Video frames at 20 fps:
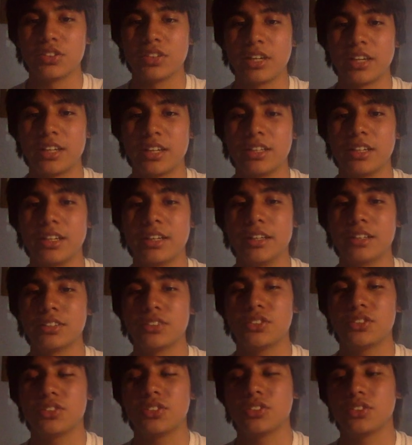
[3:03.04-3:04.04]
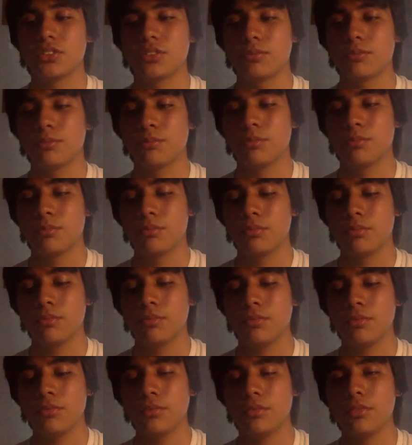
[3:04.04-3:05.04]
that it's
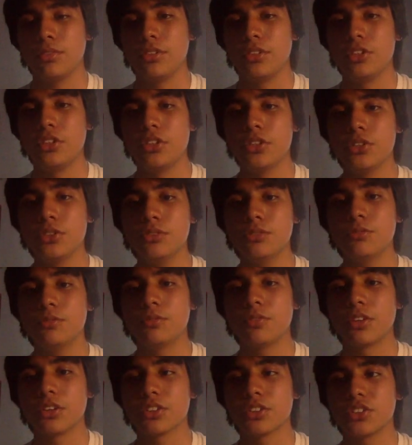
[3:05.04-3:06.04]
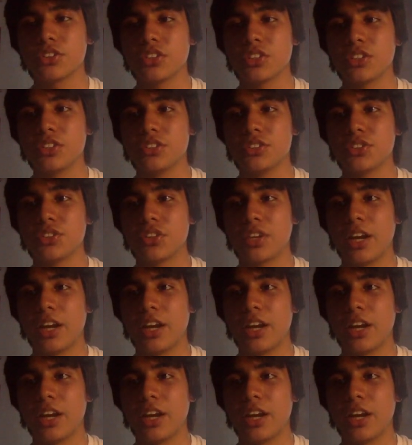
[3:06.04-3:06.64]
you versus